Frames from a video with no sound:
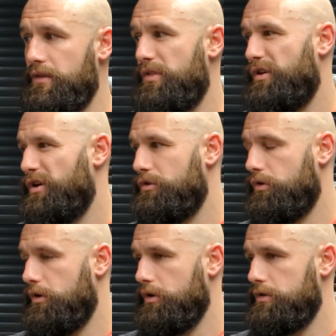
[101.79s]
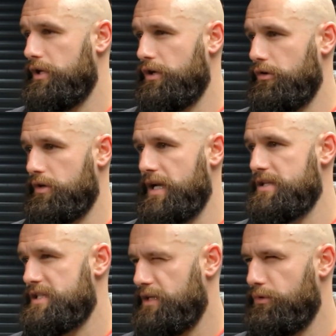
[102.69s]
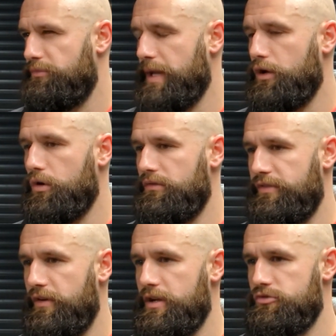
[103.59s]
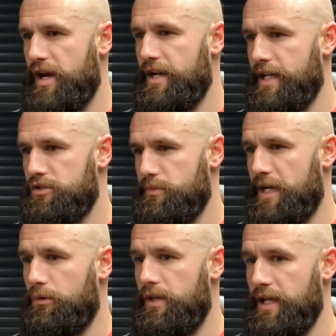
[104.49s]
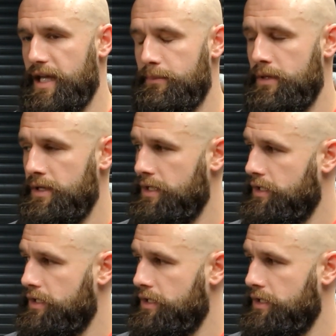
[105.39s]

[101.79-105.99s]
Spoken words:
The 3rd goal you can look at and say we've been going for it, trying to get something out of the game.